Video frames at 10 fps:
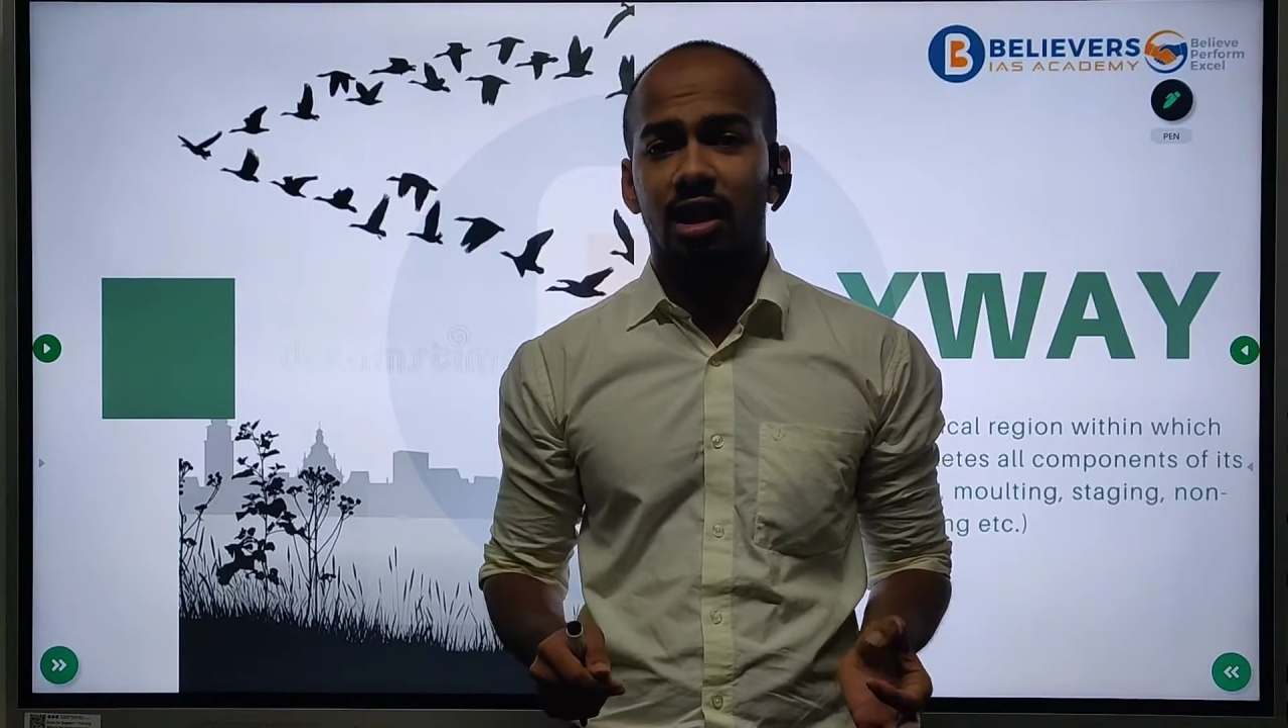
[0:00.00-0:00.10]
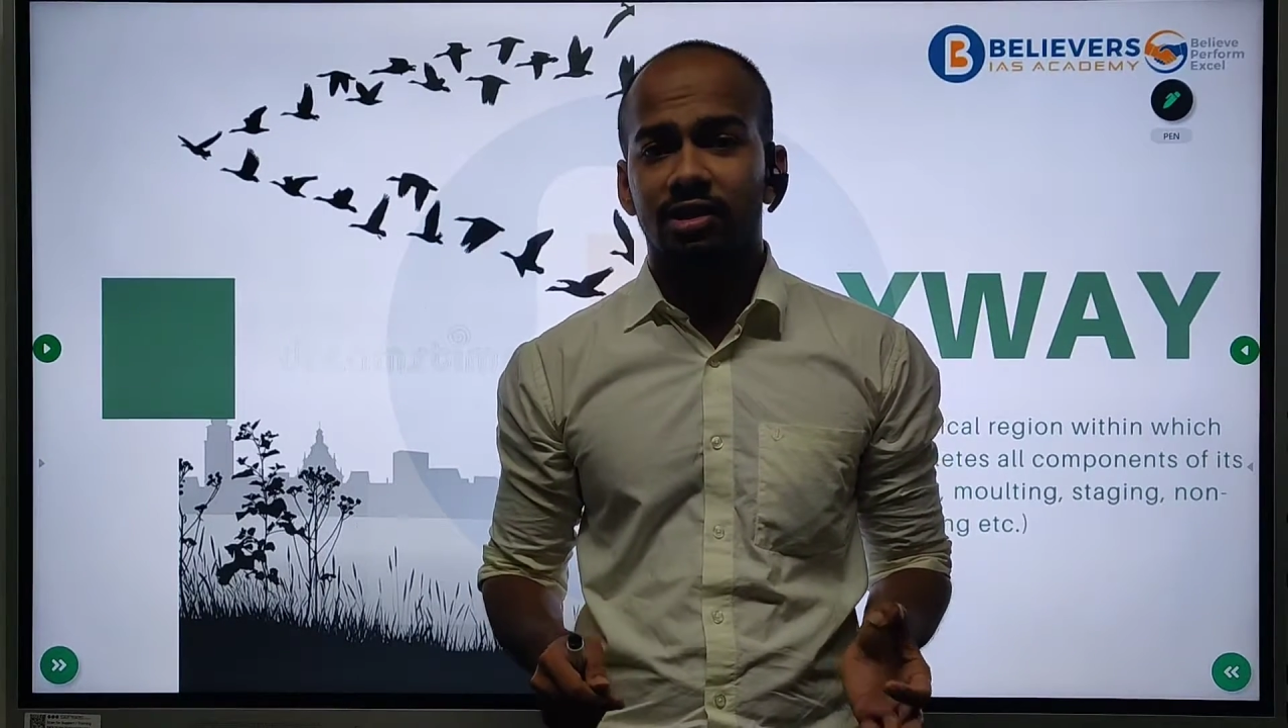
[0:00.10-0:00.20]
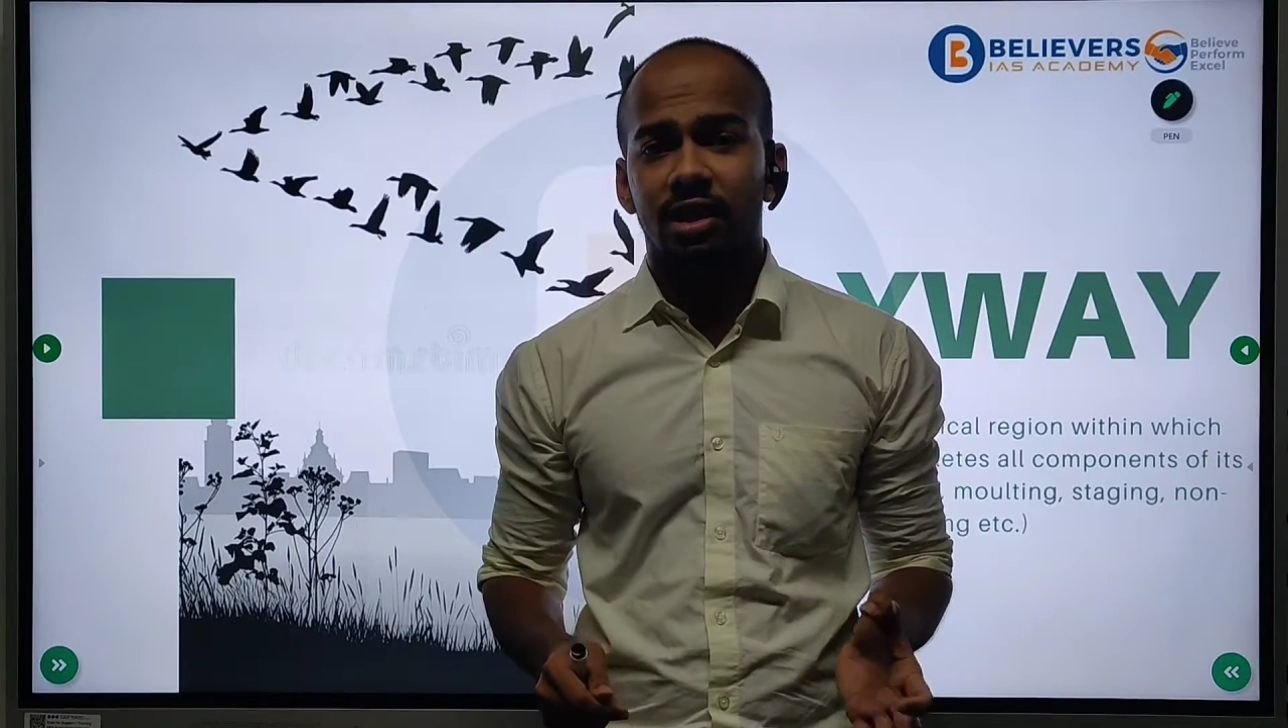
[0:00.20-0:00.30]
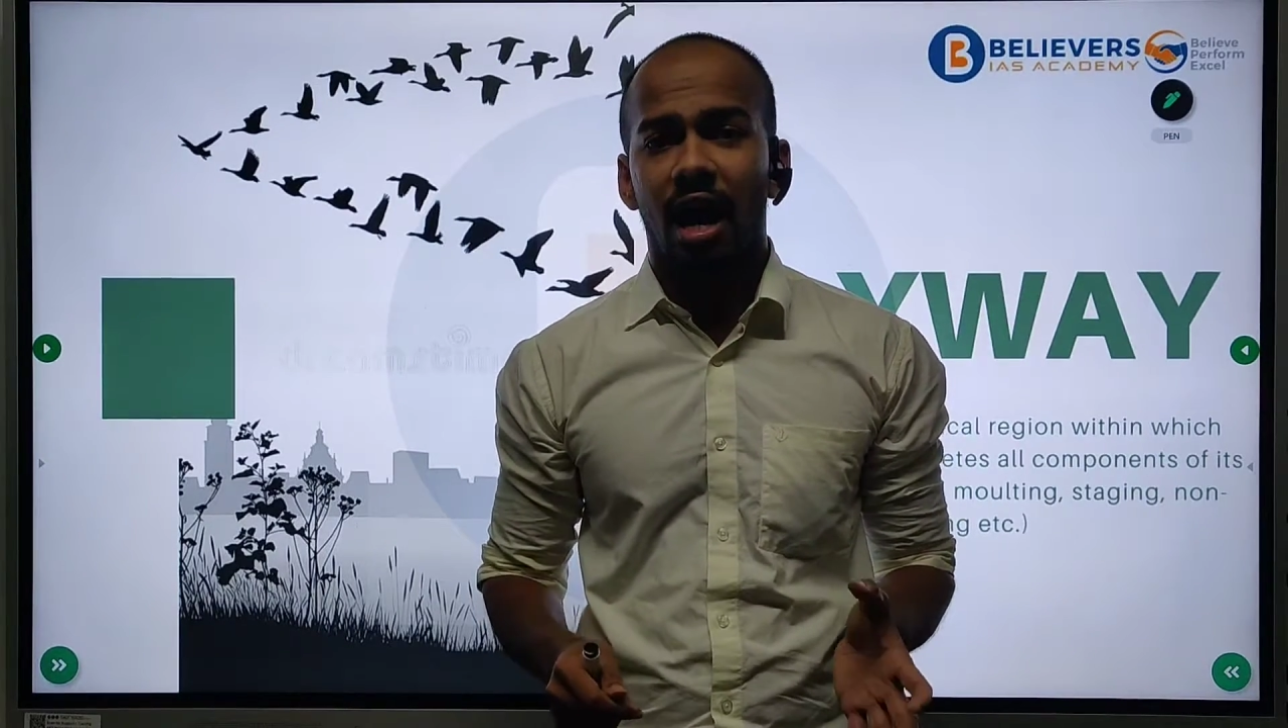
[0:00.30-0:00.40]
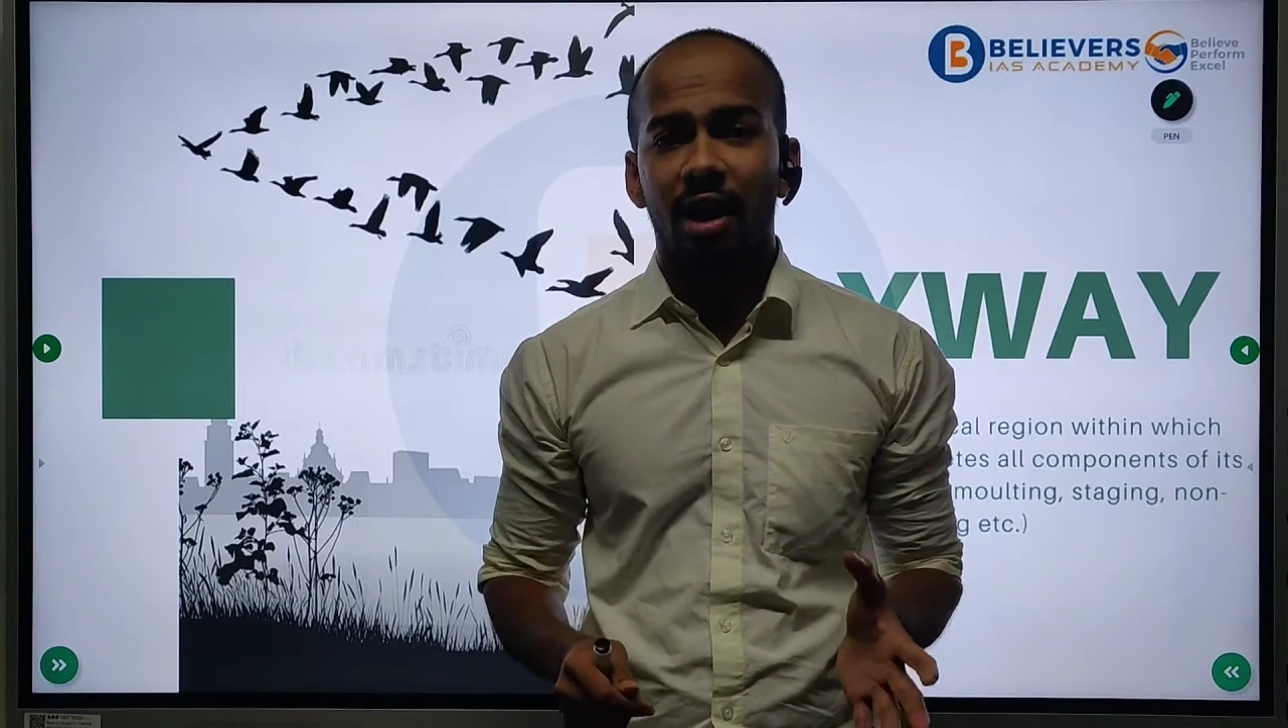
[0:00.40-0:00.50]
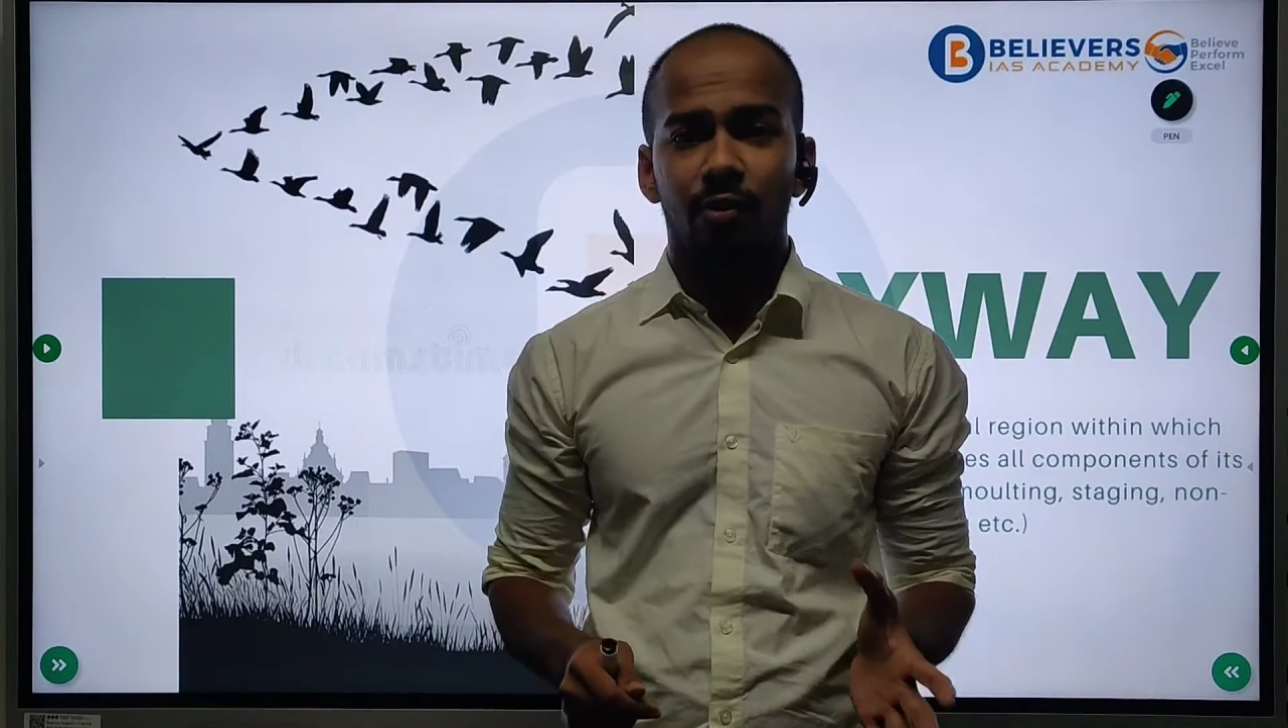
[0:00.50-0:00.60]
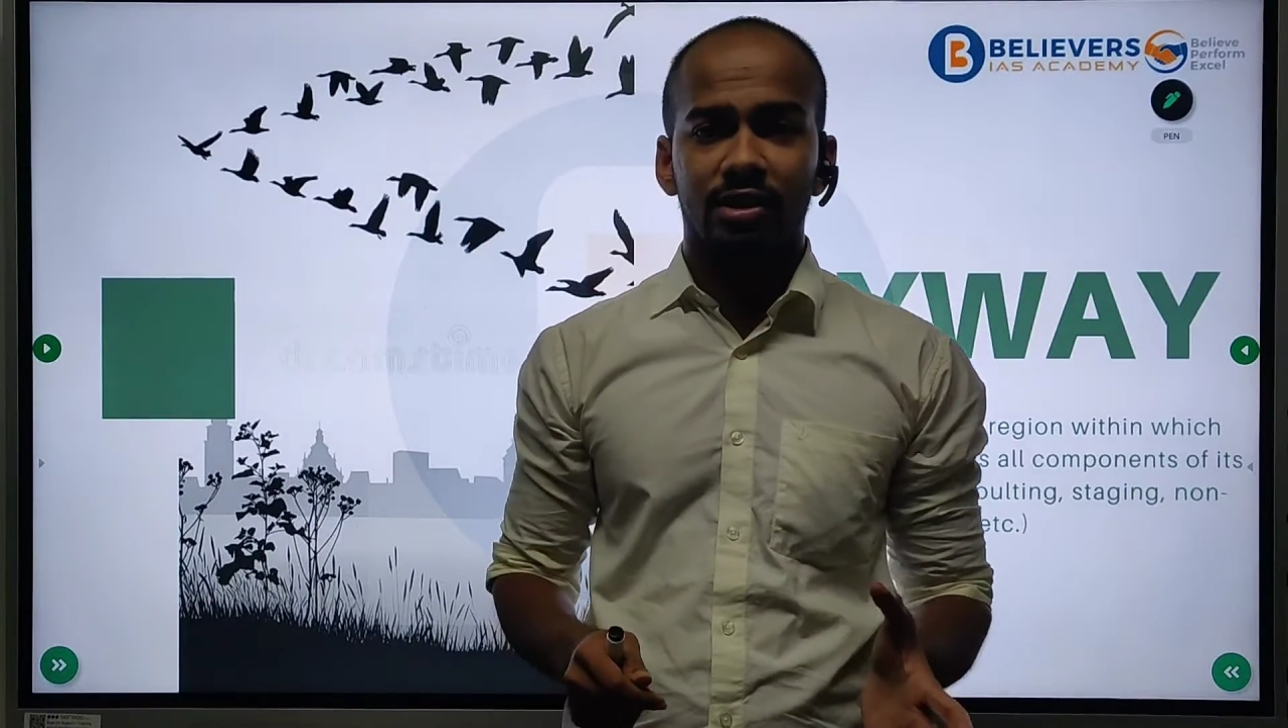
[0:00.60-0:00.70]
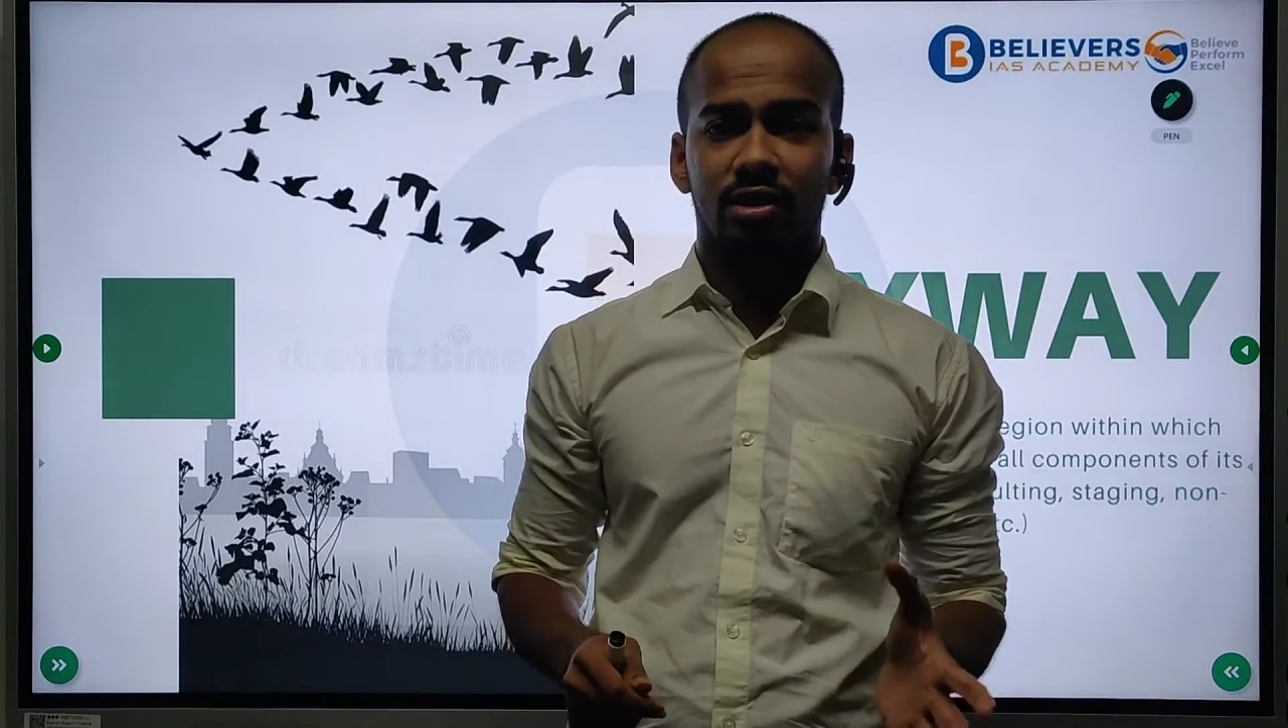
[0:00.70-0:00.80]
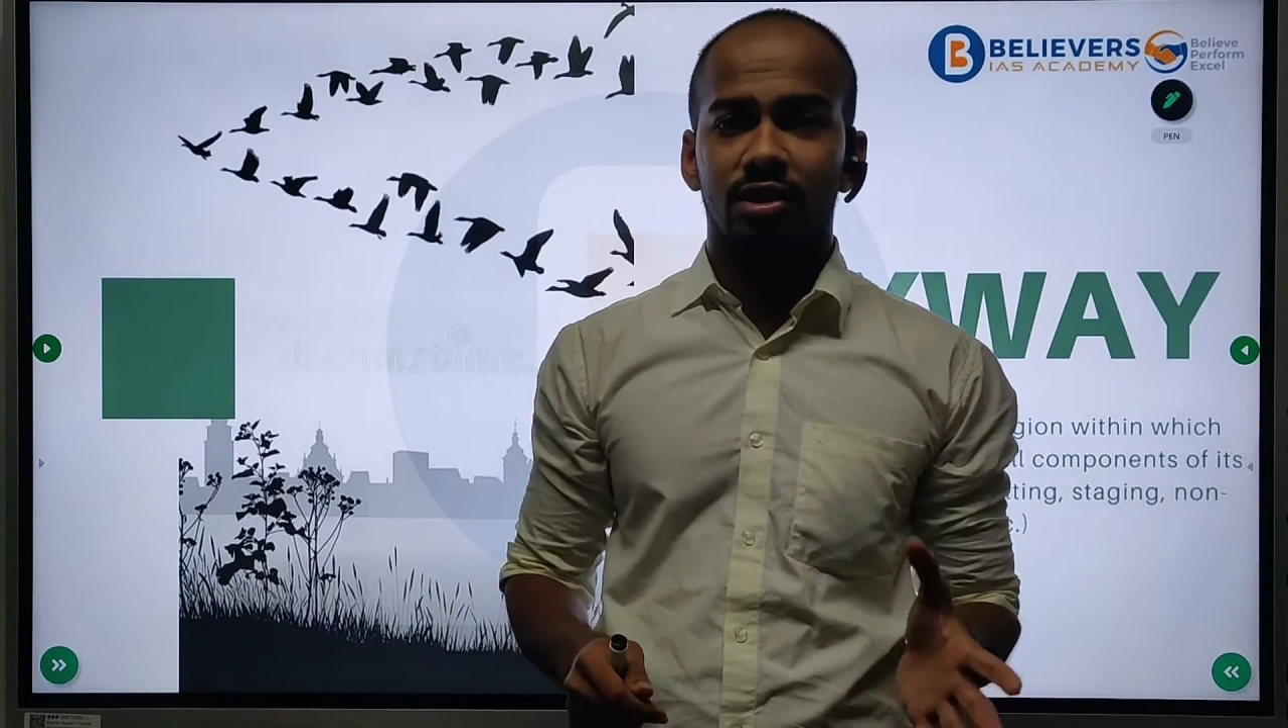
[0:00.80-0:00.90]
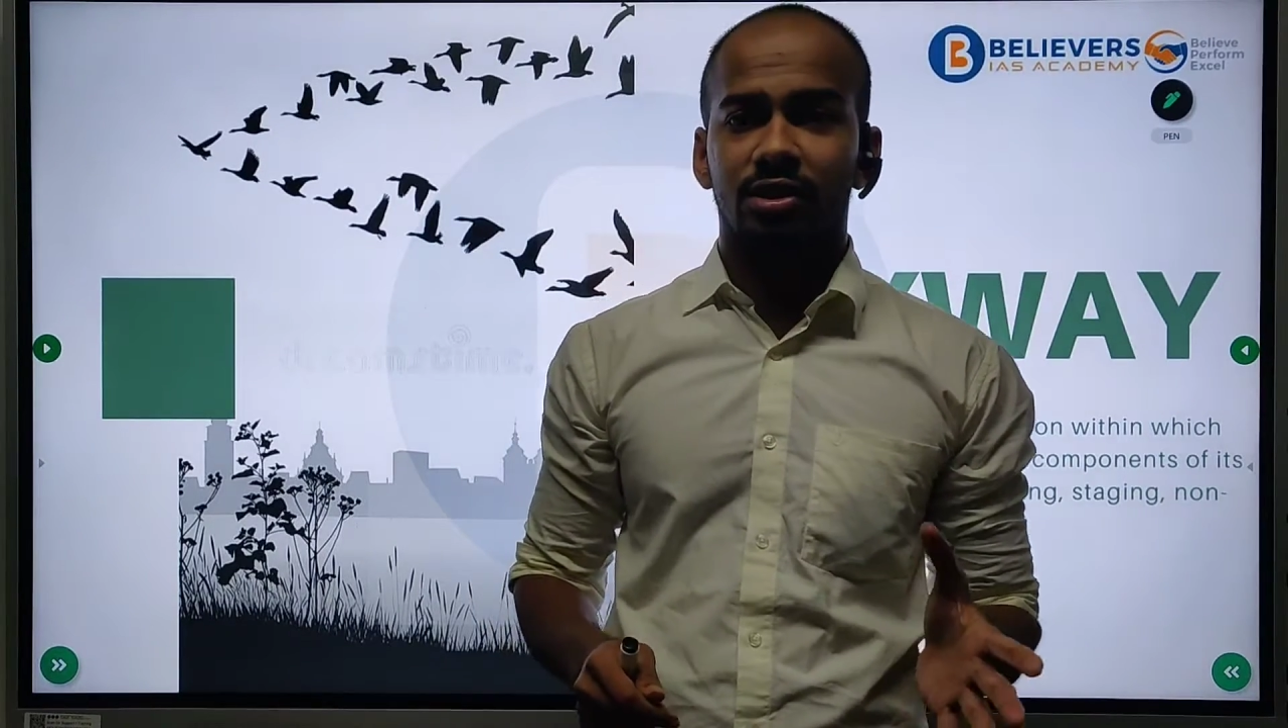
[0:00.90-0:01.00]
such an
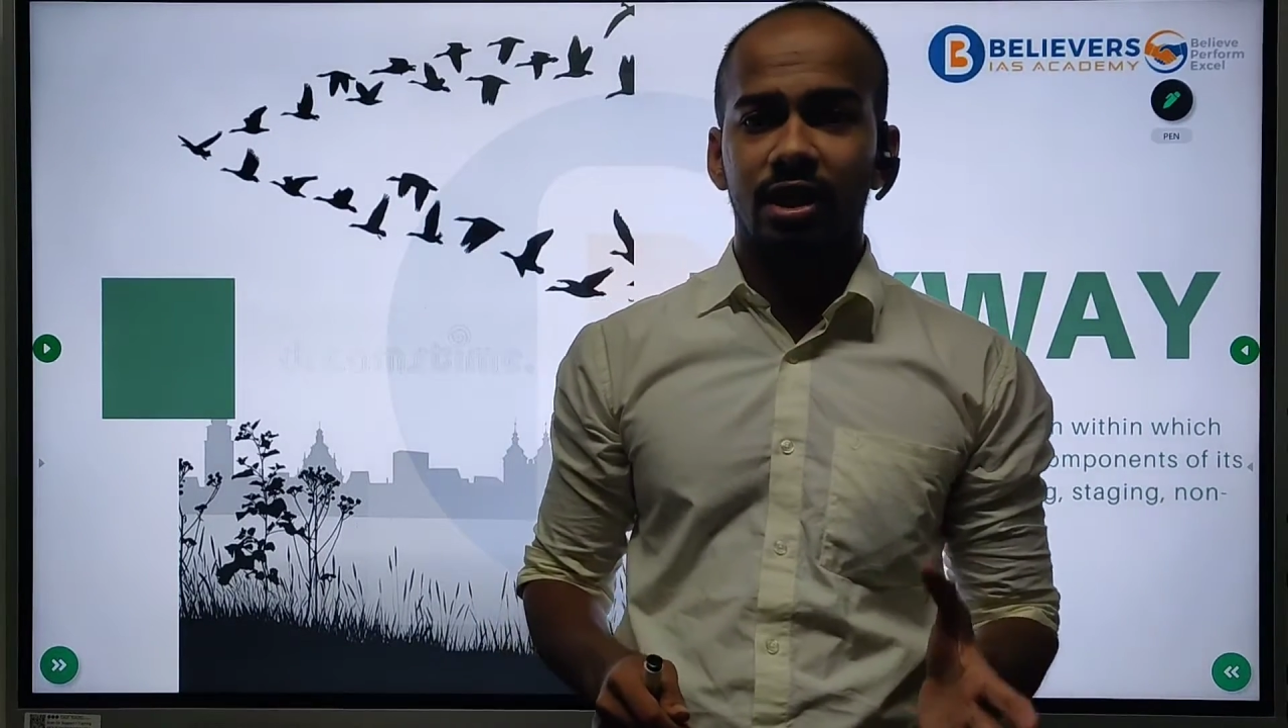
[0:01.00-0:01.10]
adventurous